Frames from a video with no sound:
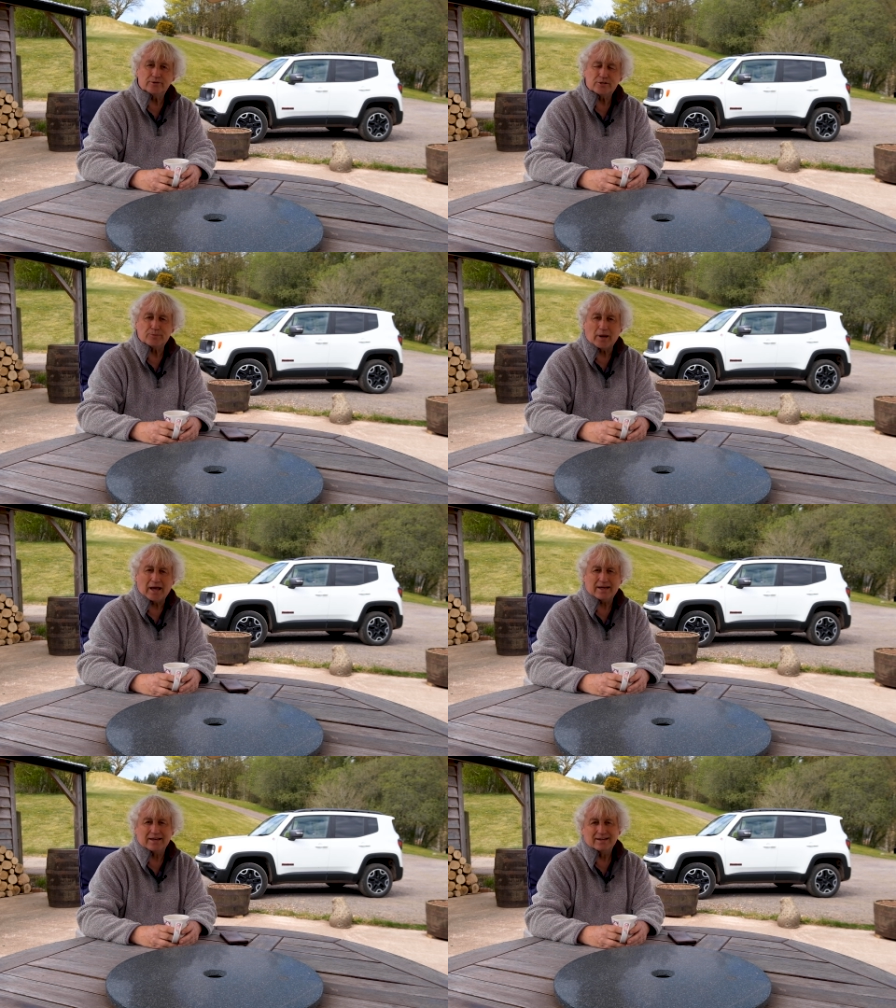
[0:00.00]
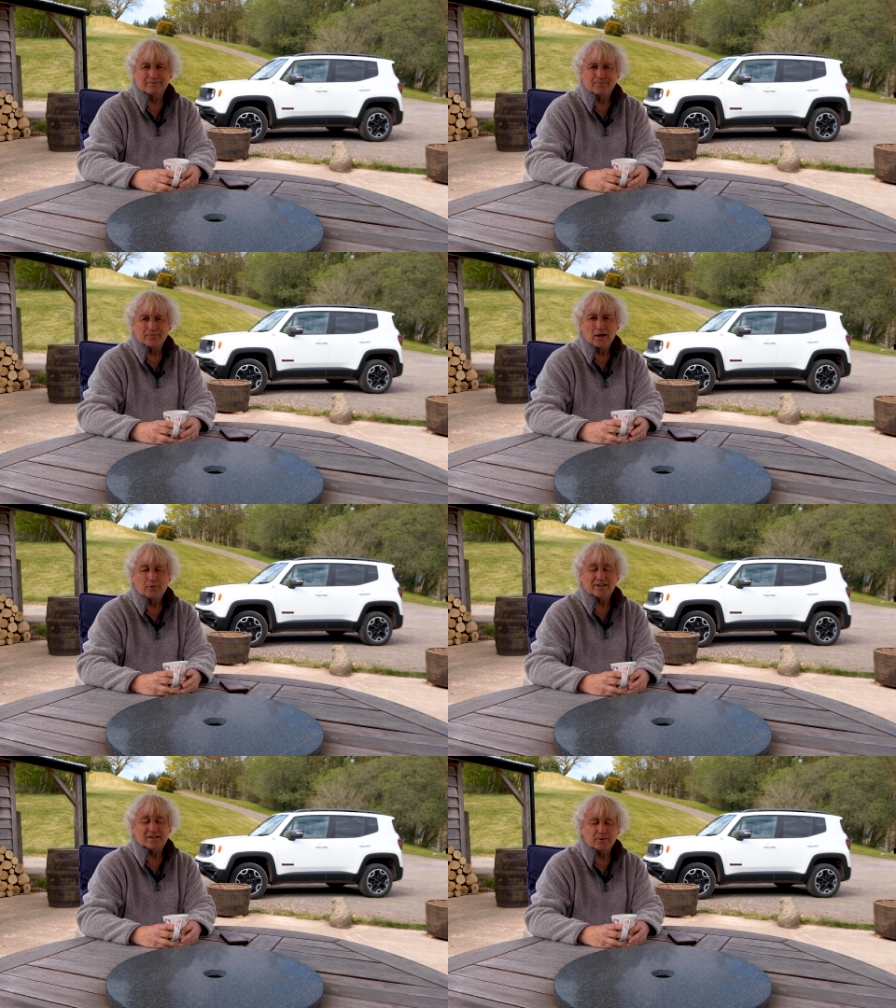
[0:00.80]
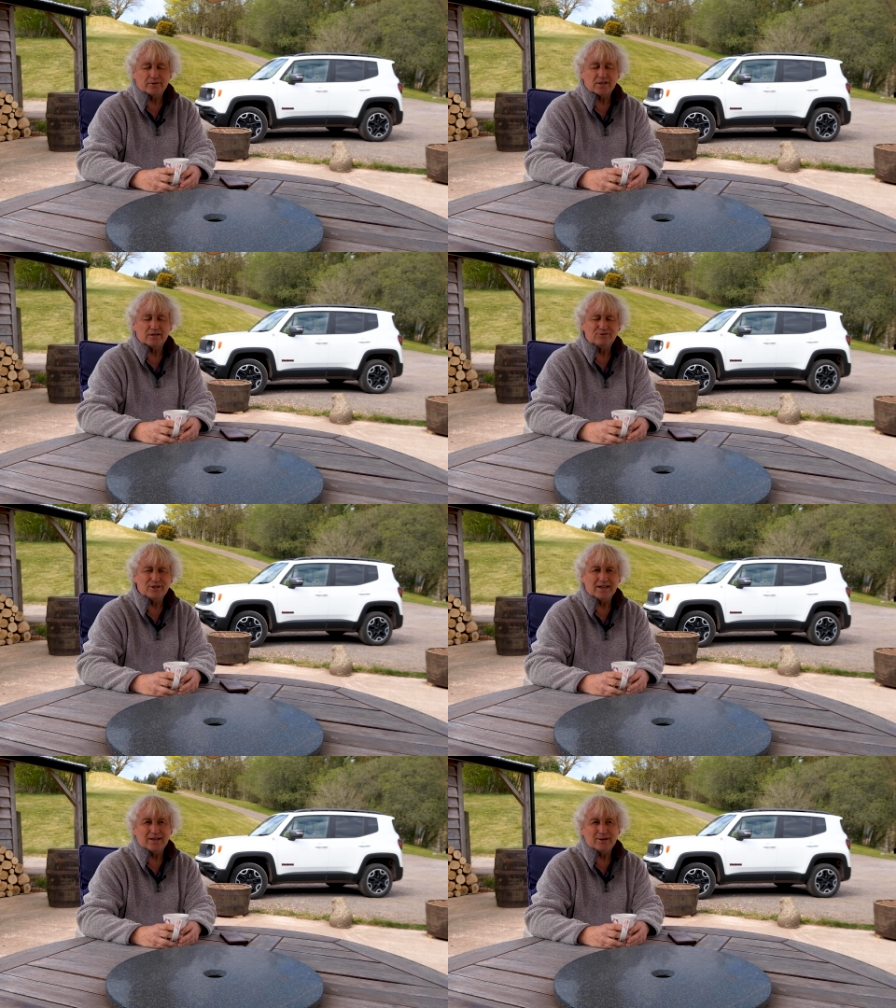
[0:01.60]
spec, which was really